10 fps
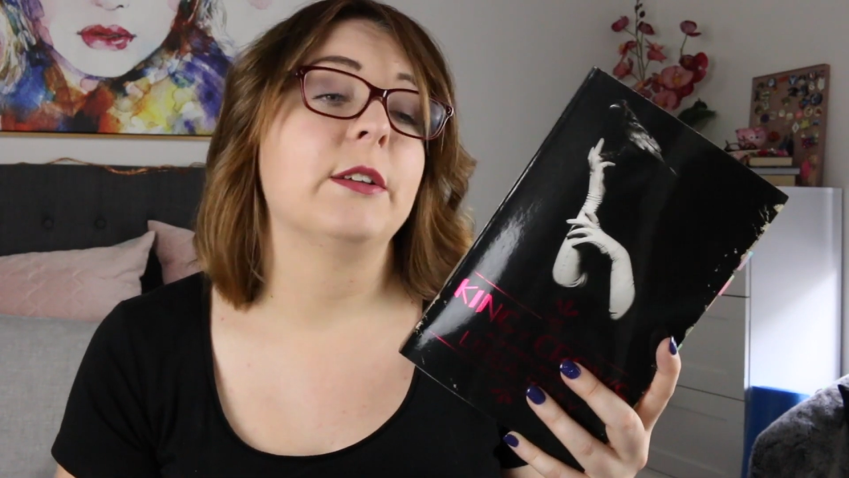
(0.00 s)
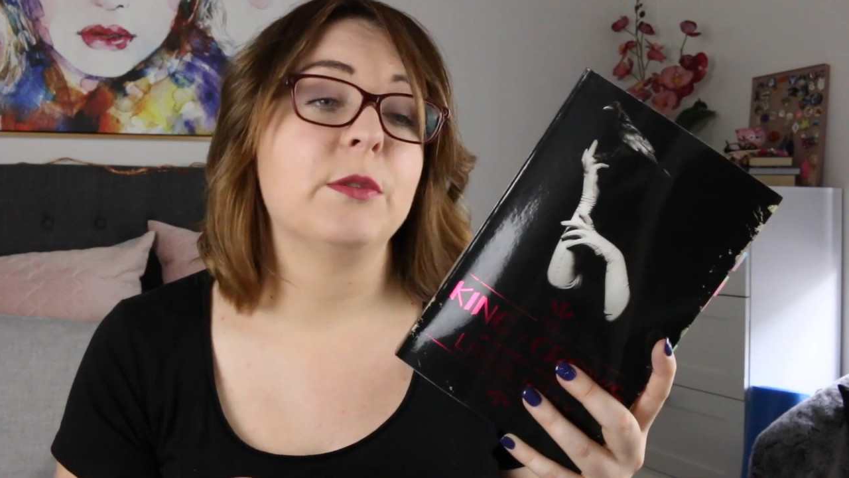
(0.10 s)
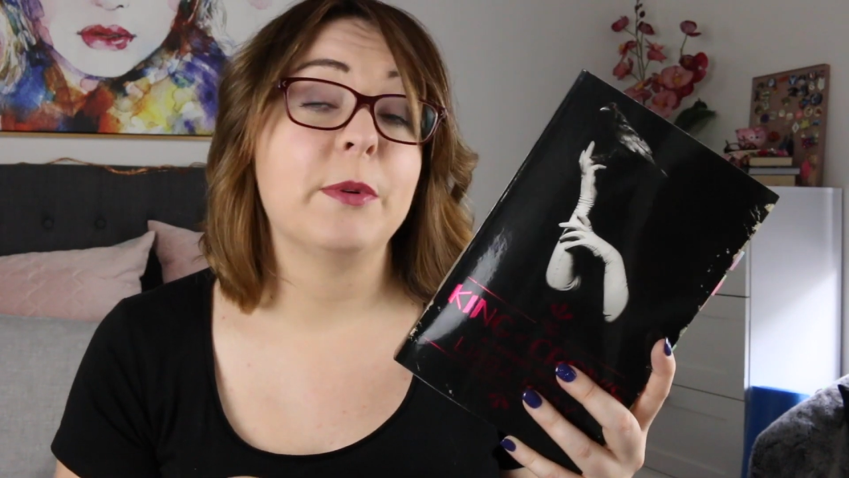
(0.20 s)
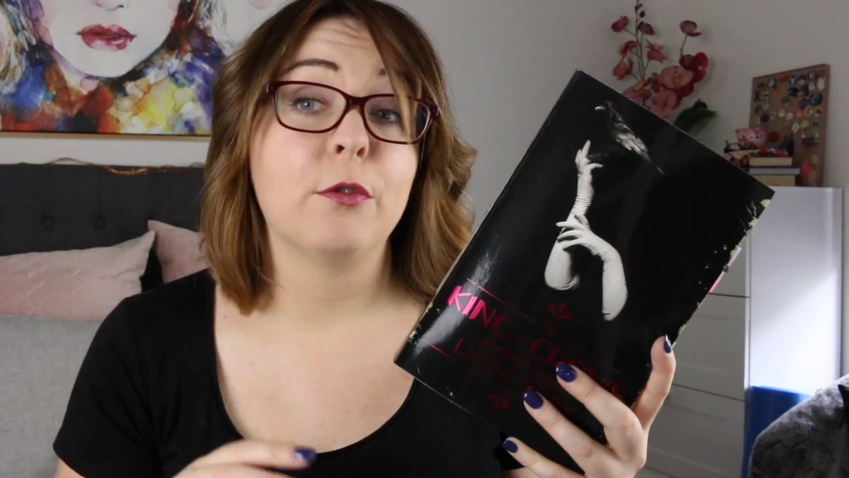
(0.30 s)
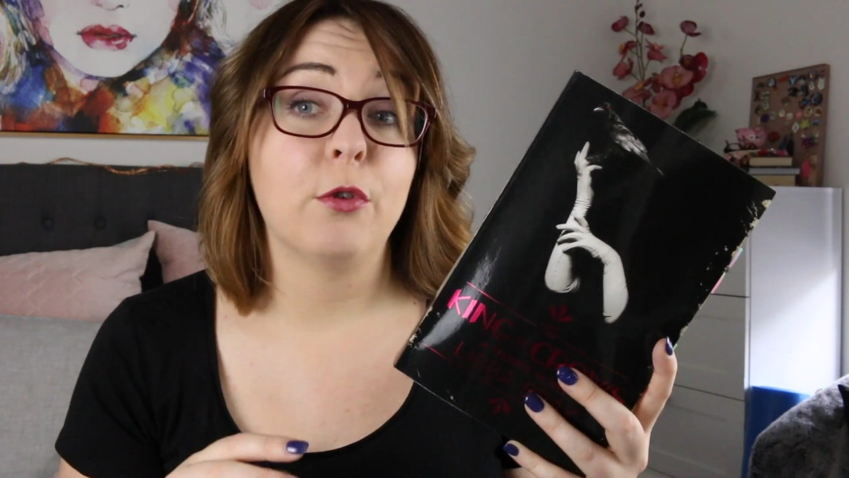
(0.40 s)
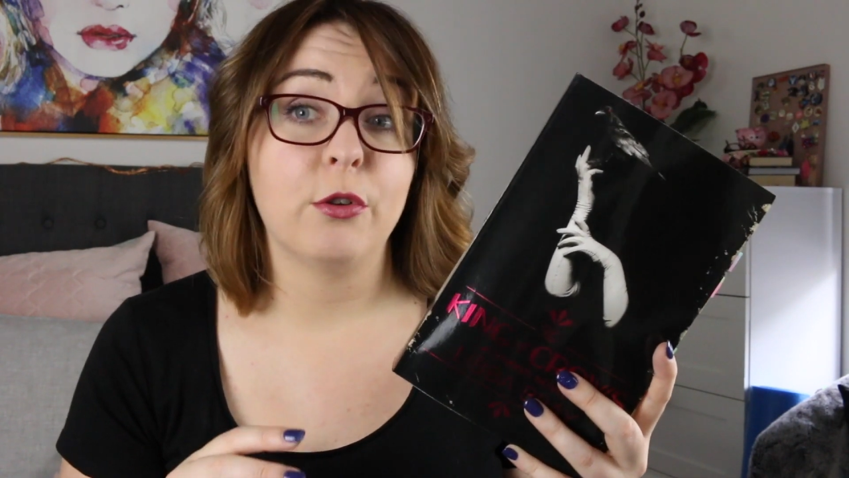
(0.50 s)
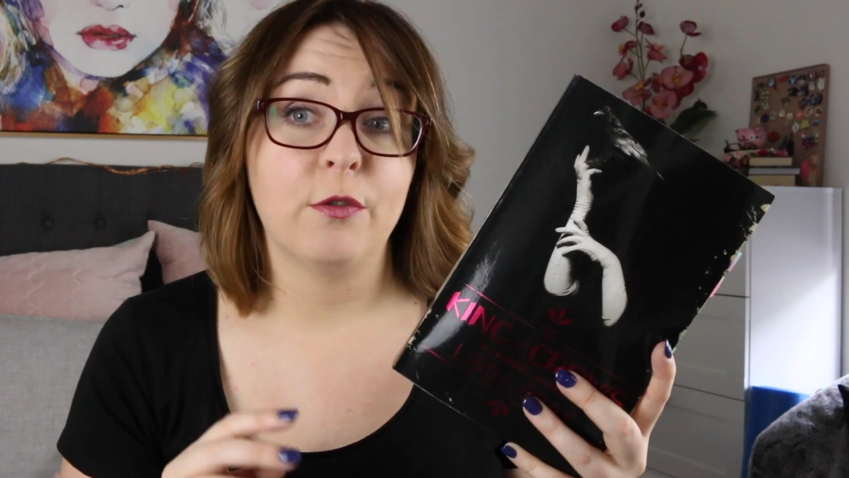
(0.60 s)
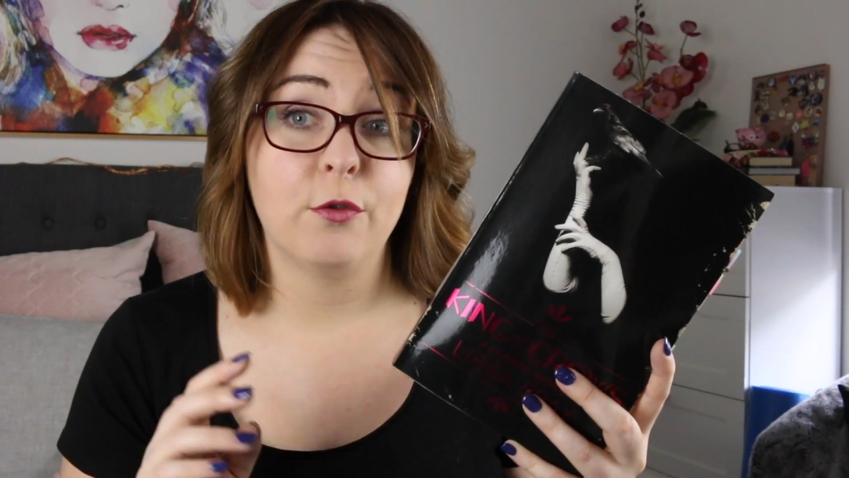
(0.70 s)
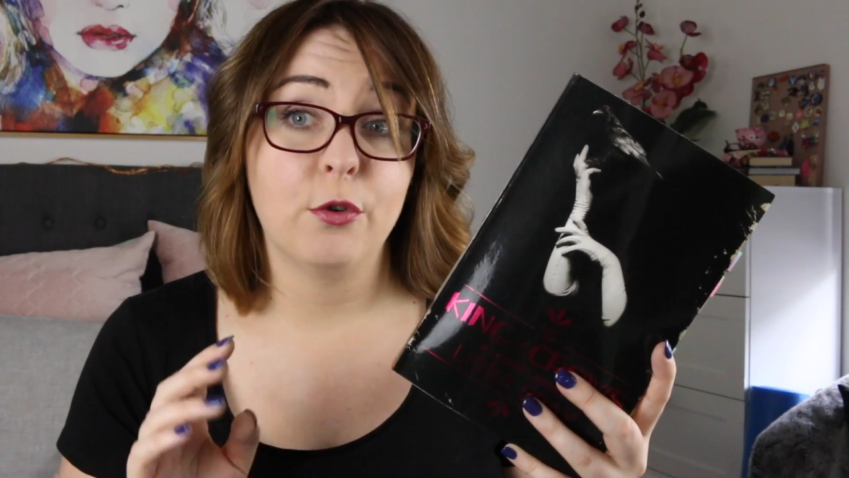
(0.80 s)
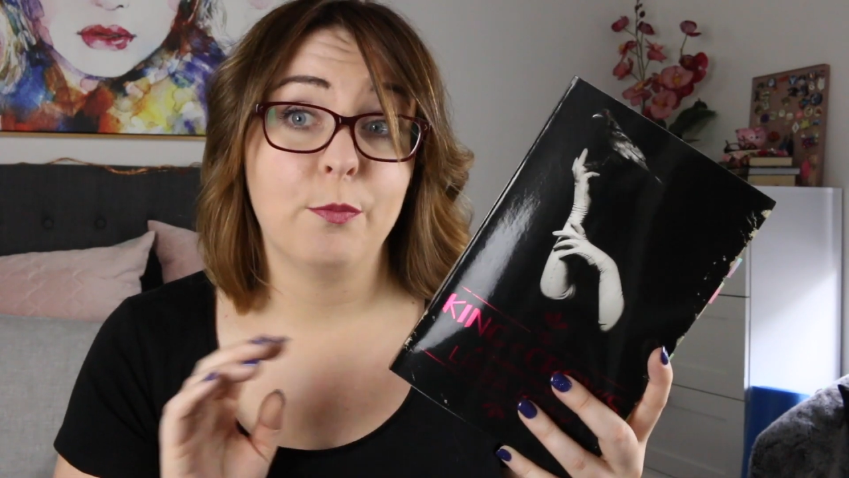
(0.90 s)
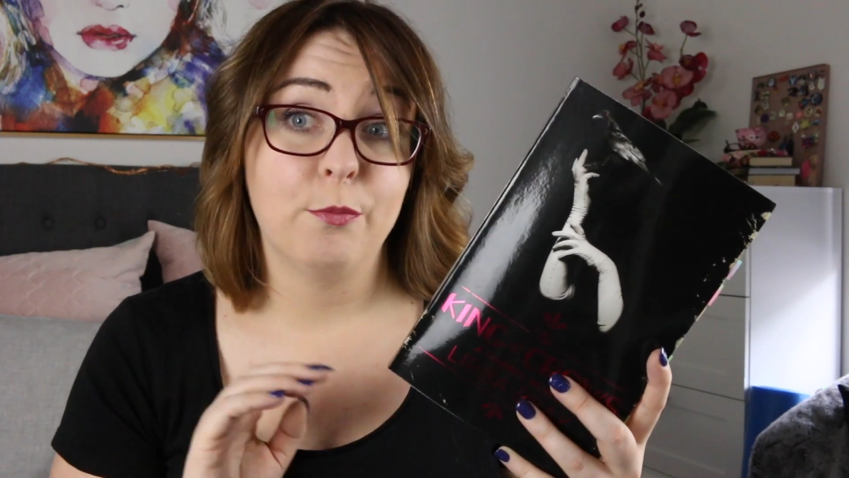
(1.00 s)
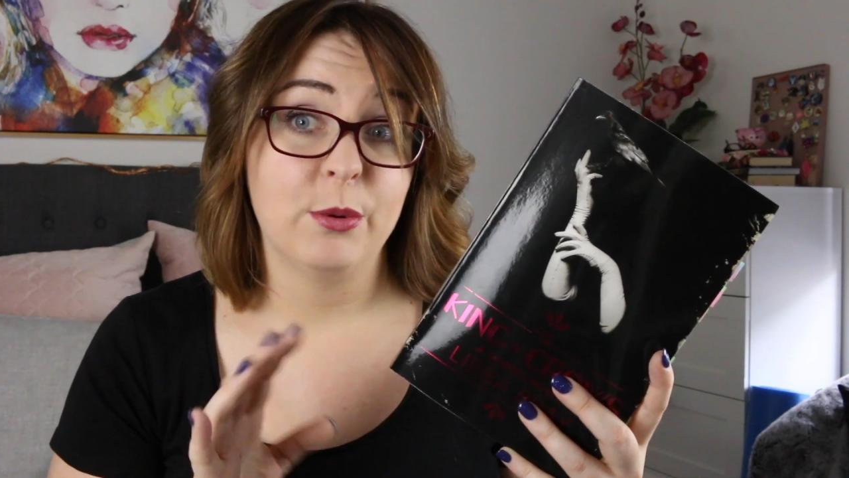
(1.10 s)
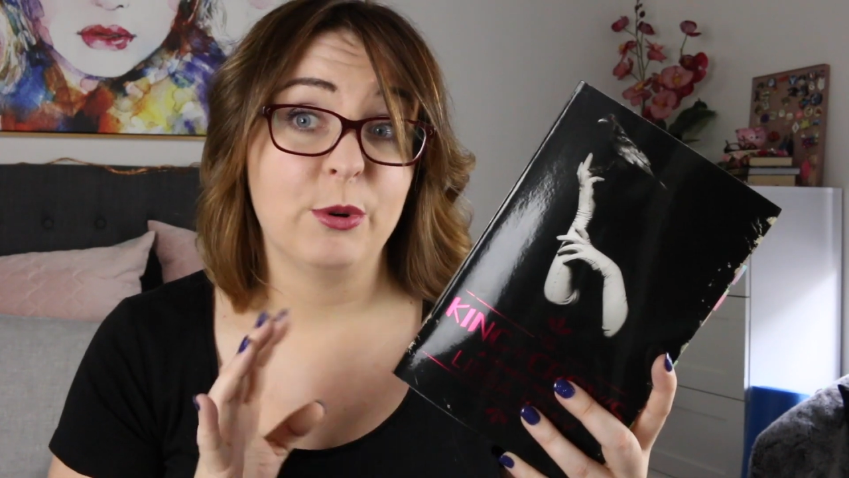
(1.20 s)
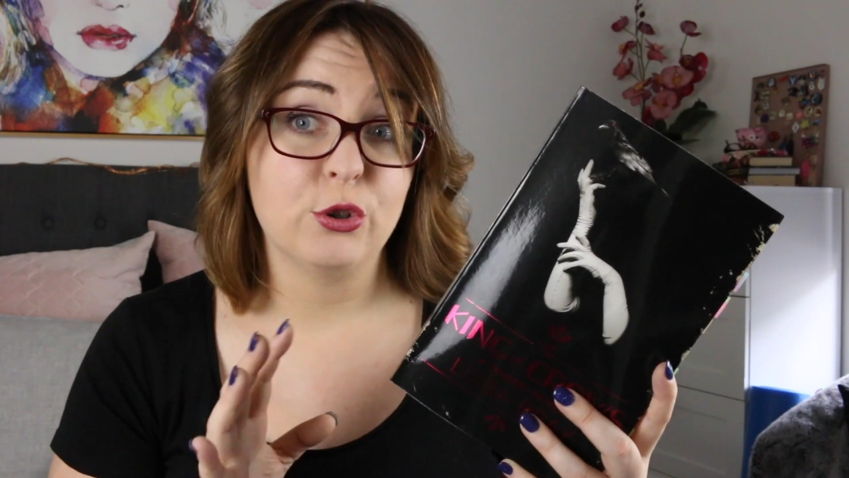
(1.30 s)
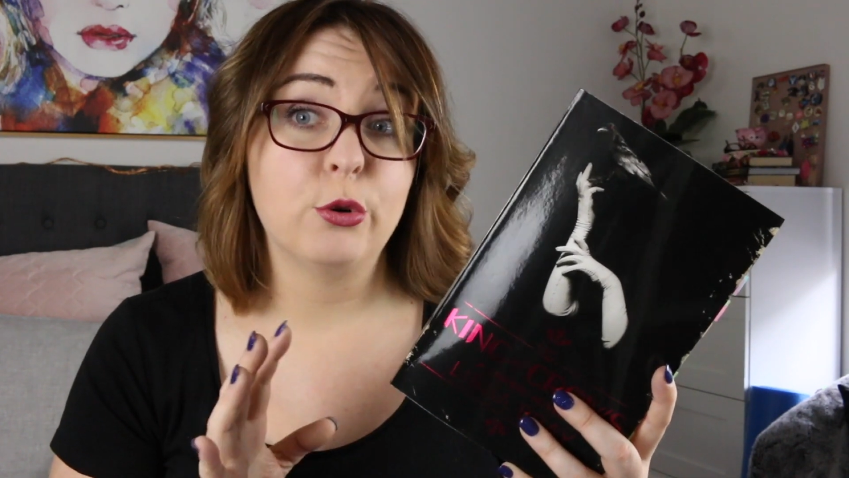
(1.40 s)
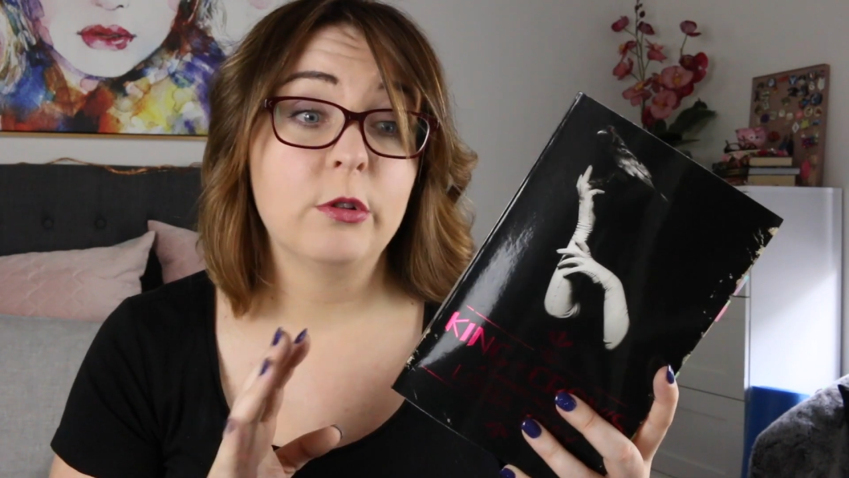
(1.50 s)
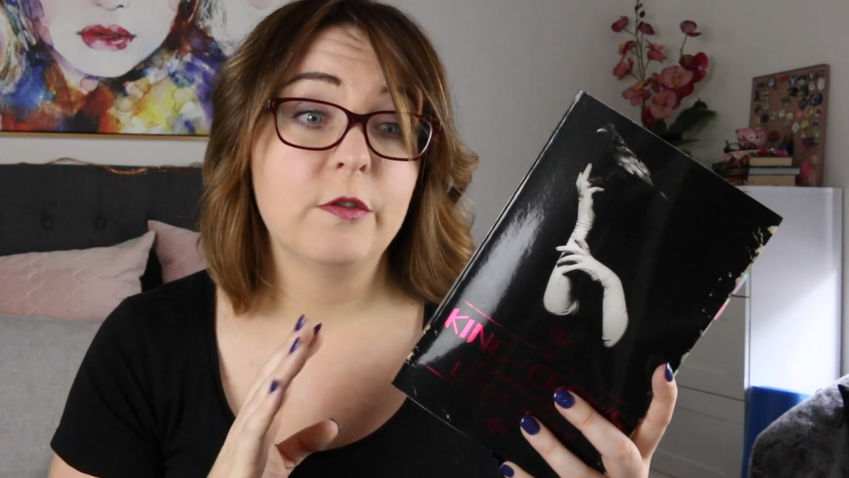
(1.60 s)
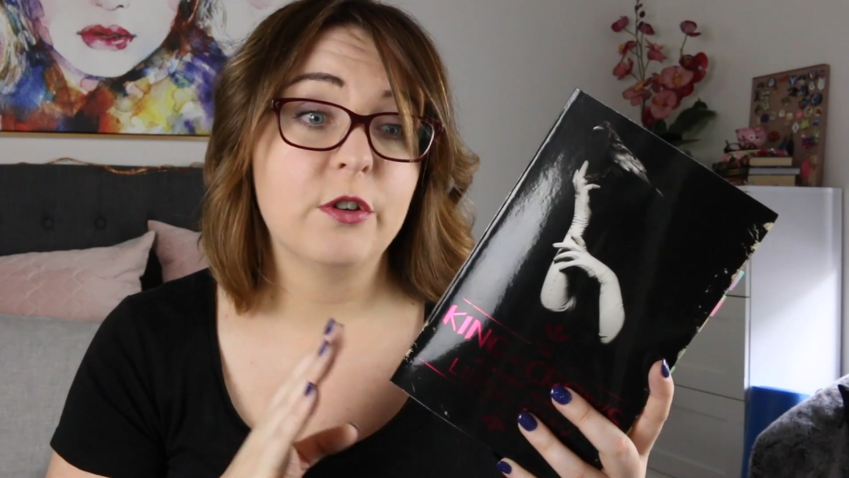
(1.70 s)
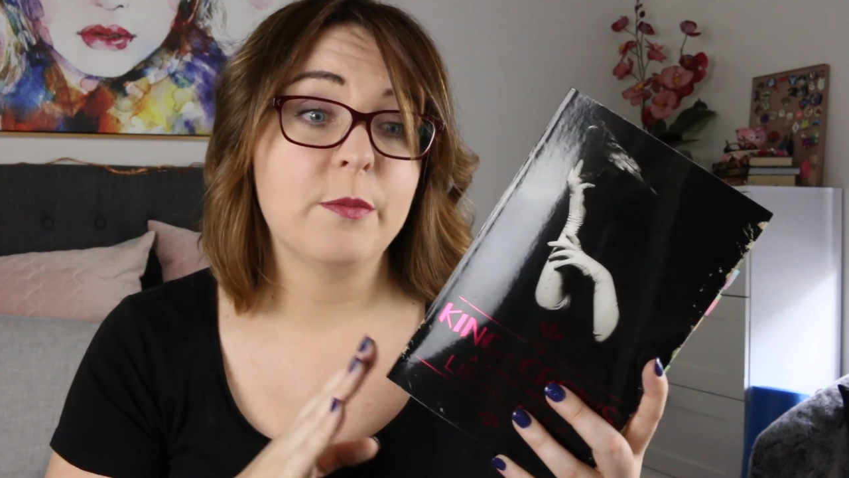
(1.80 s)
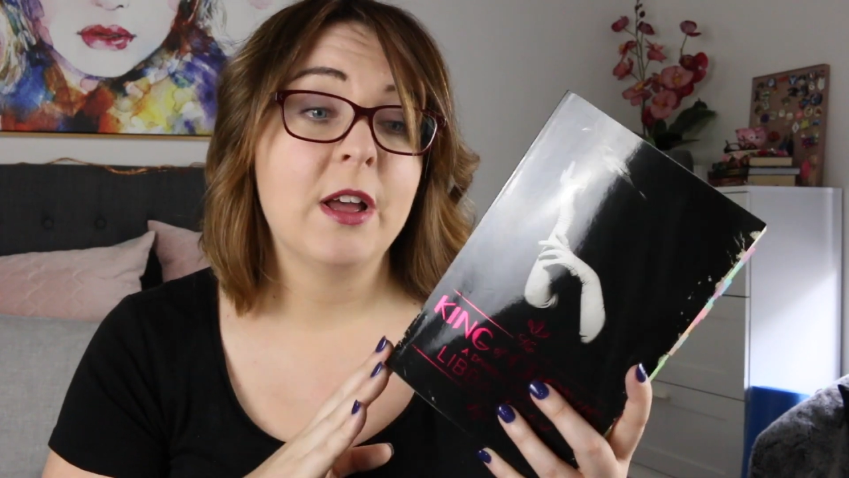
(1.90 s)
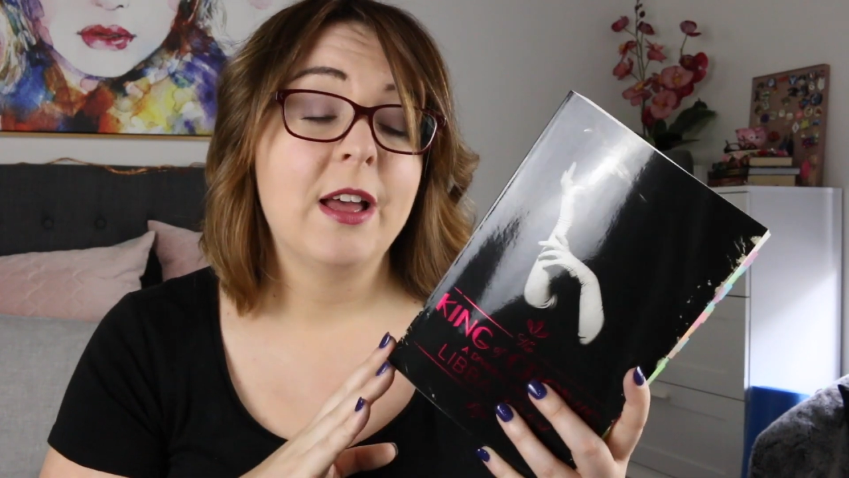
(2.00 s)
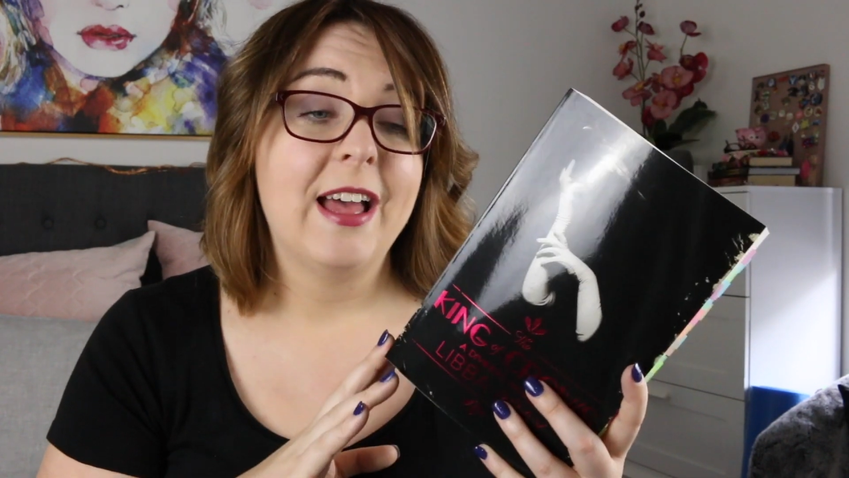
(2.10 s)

there was a bit of growth for pretty much all of them,